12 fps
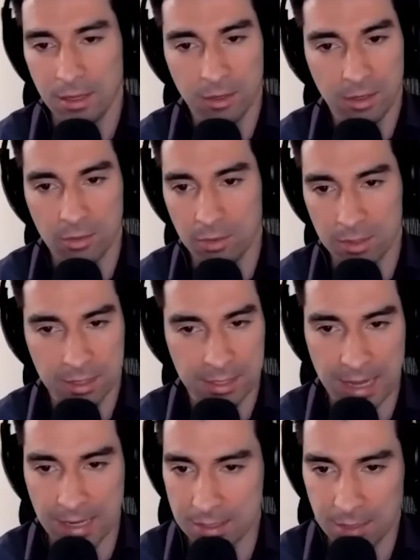And you can do the
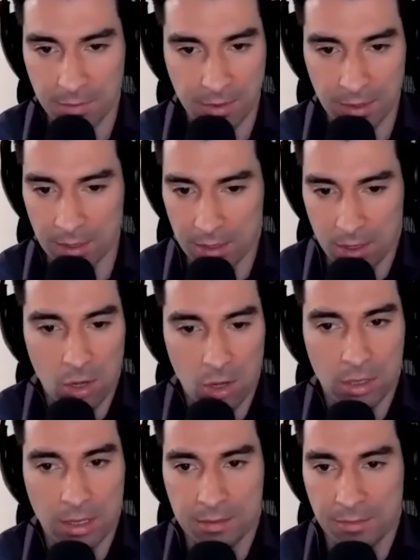exact same thing in
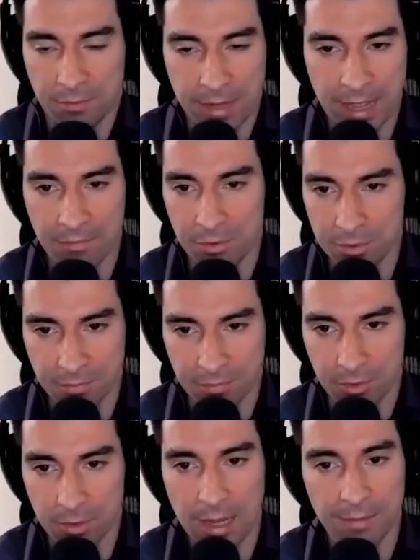all different avenues of
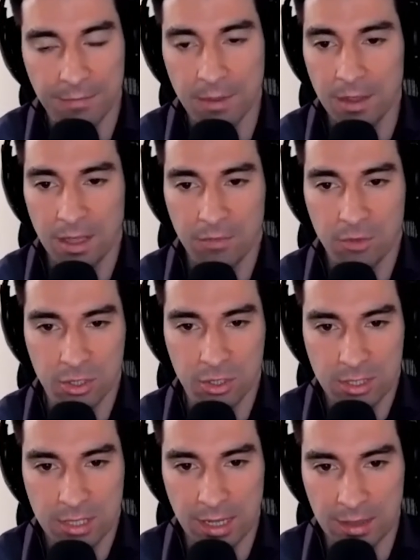your life if you
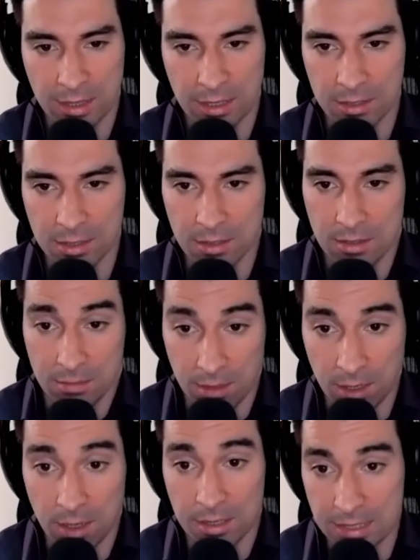just take things
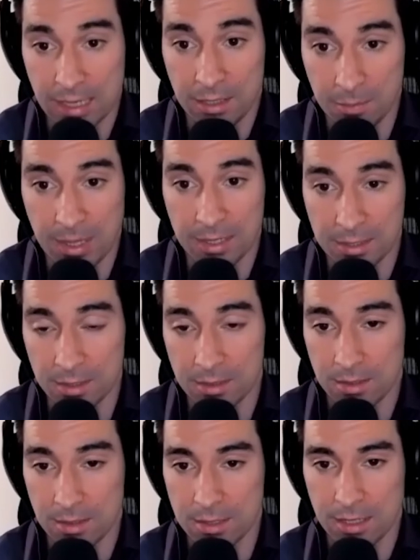on a daily
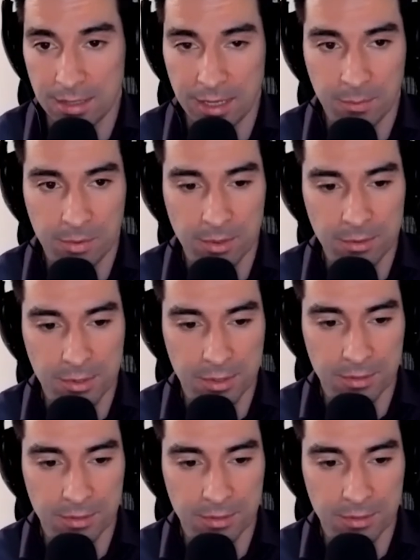basis and take that approach.